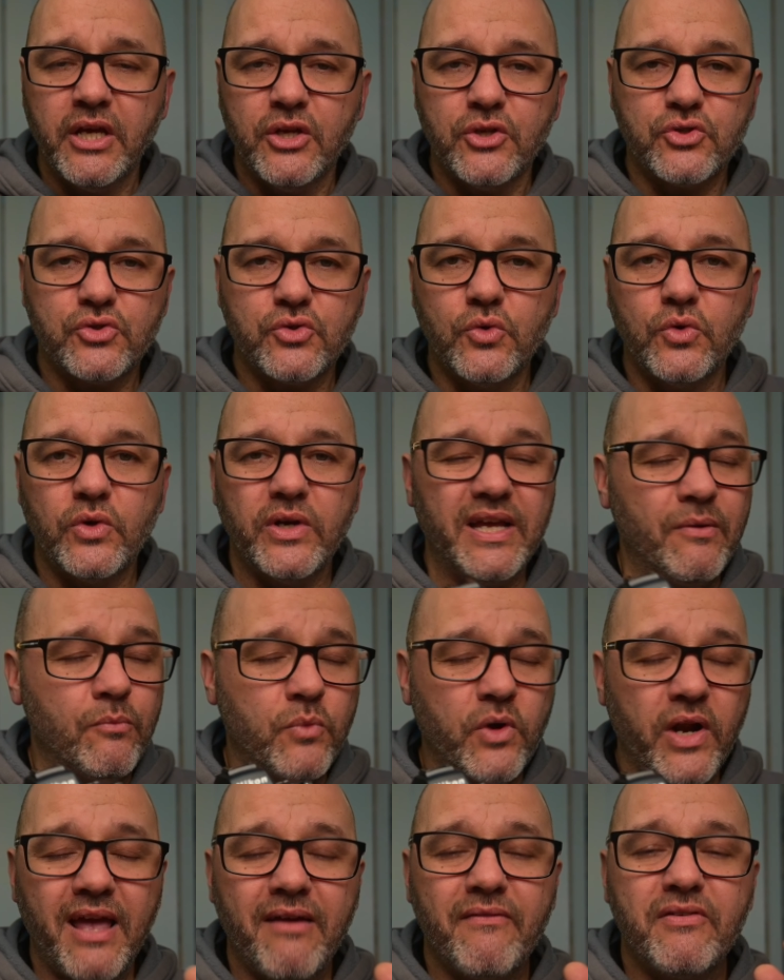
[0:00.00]
So
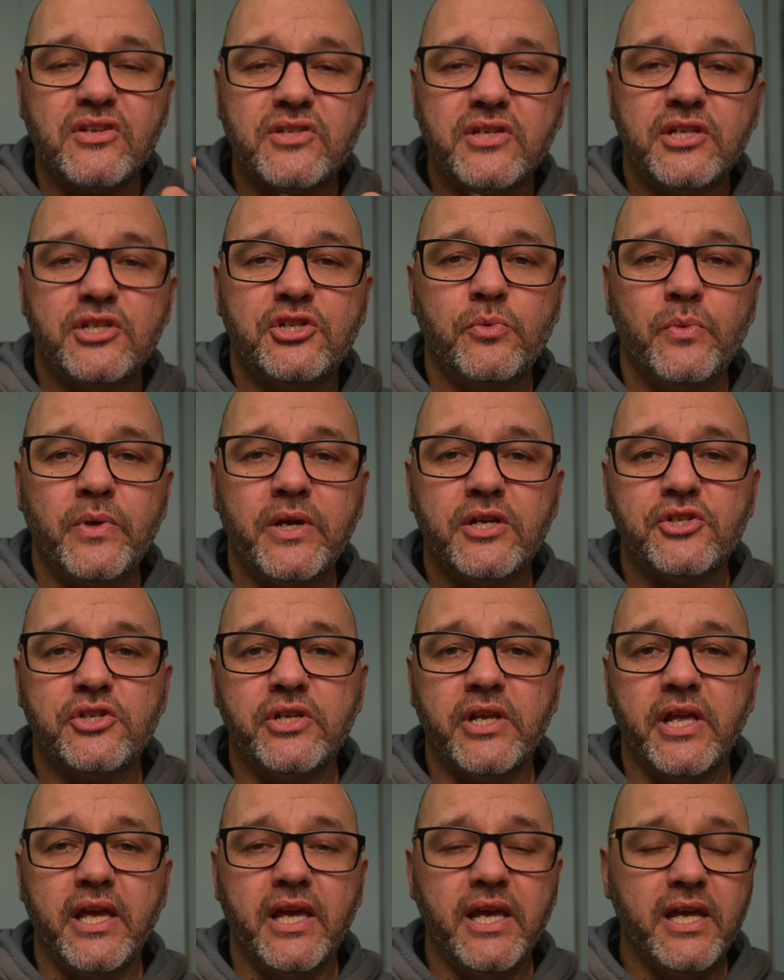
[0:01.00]
whatever situation
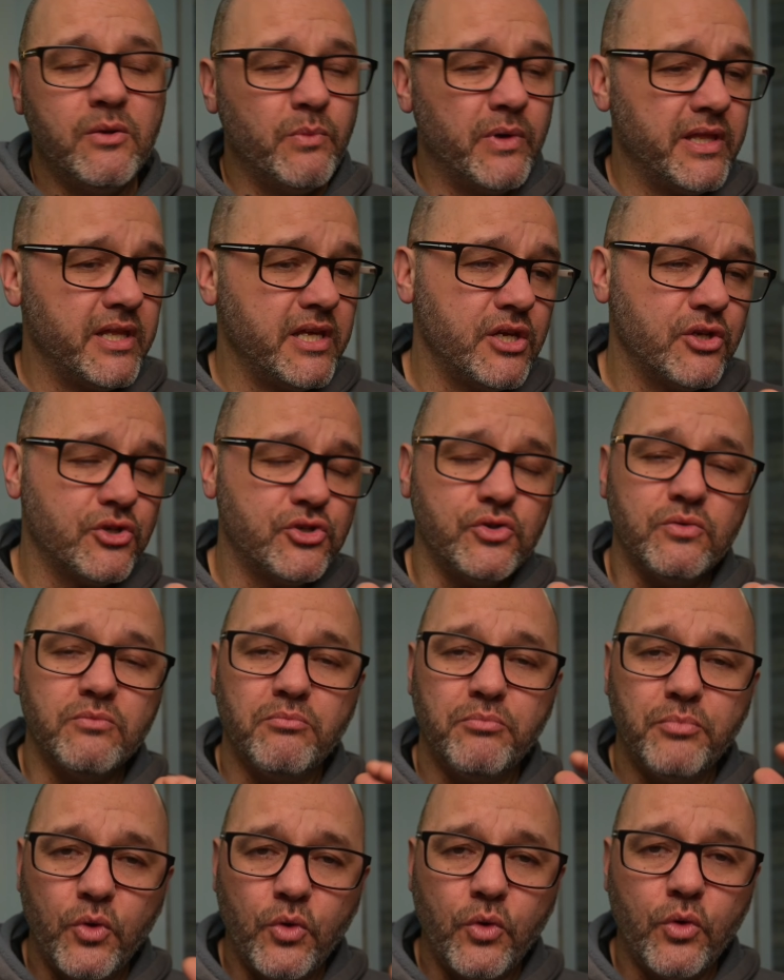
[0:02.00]
you're in, whether you're shooting
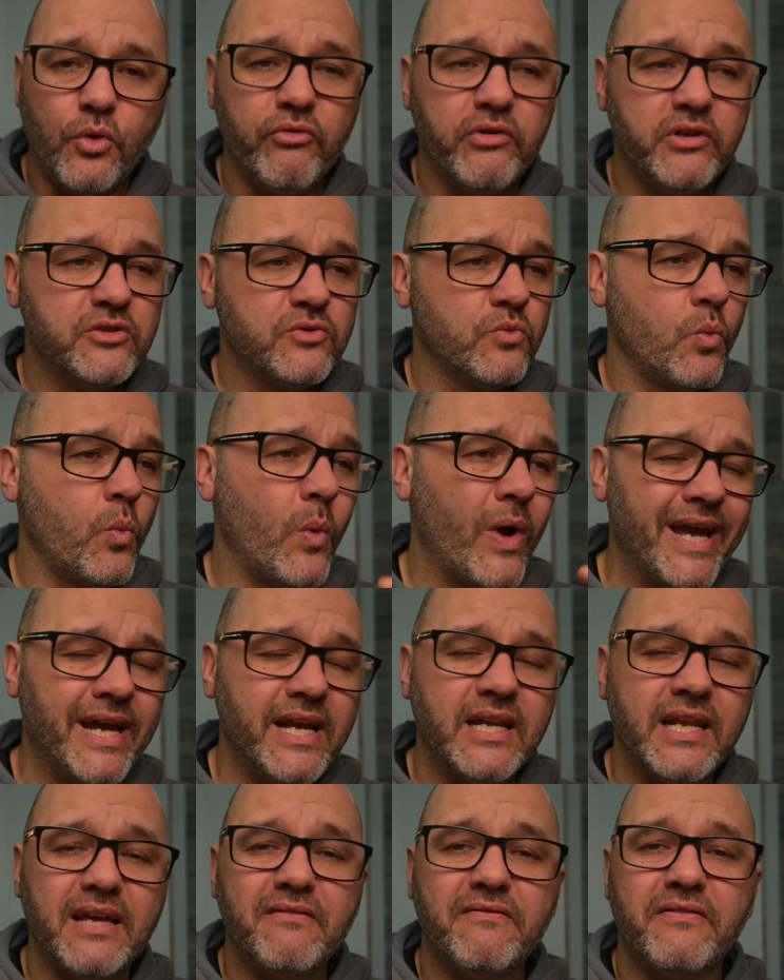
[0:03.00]
portraits,
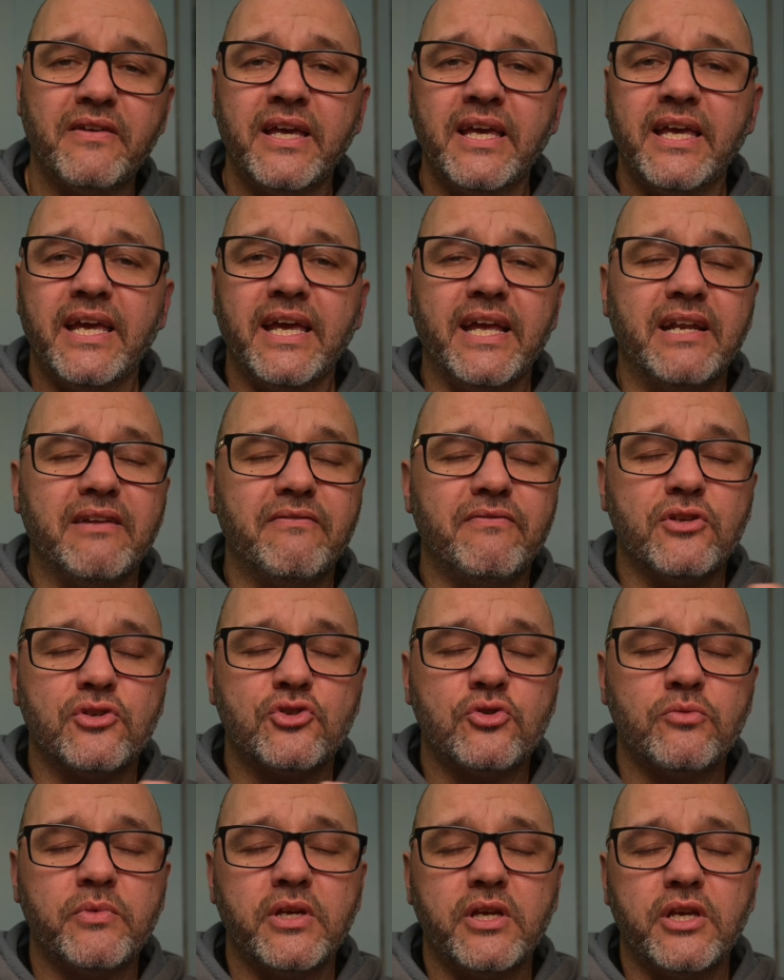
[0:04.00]
wildlife, and if there's
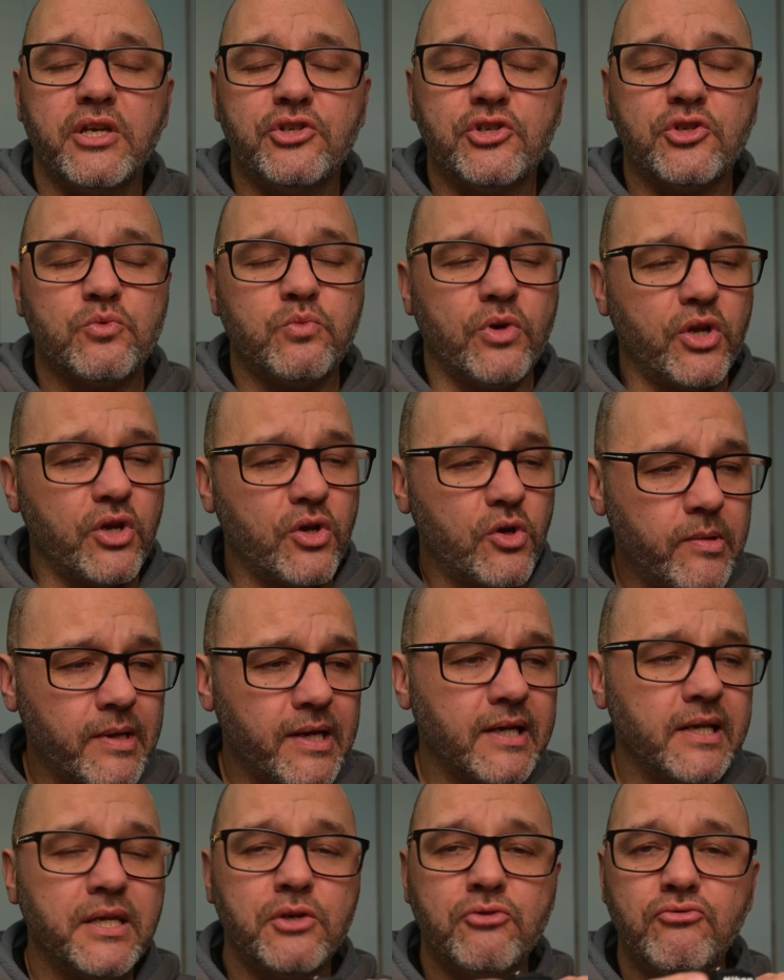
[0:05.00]
something you just want to
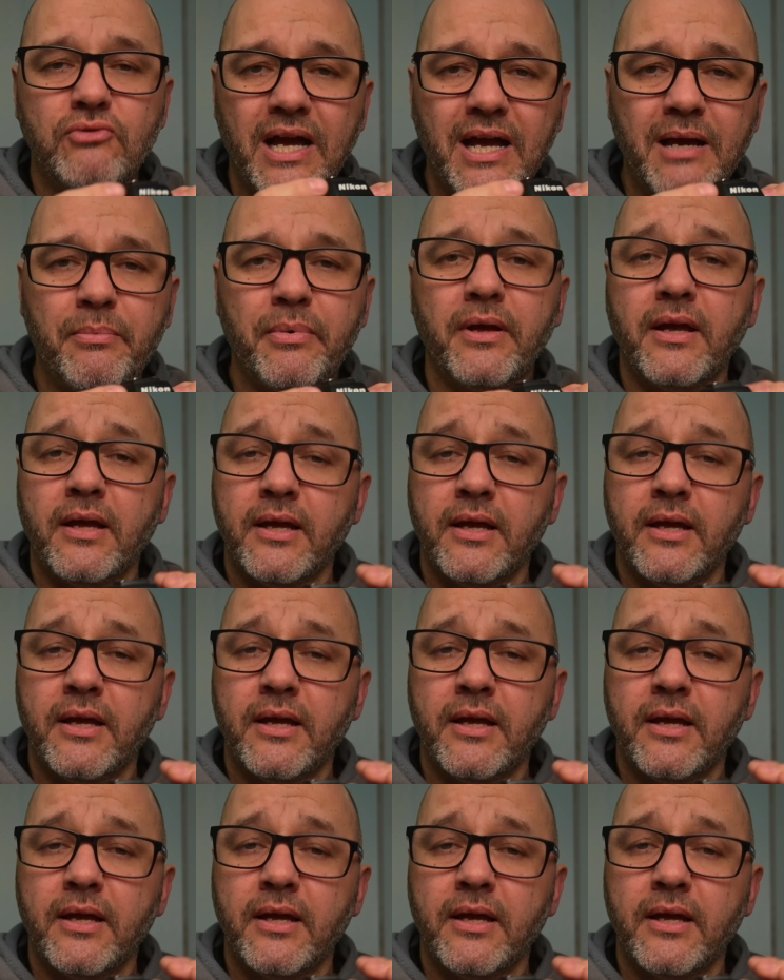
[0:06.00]
quickly grab,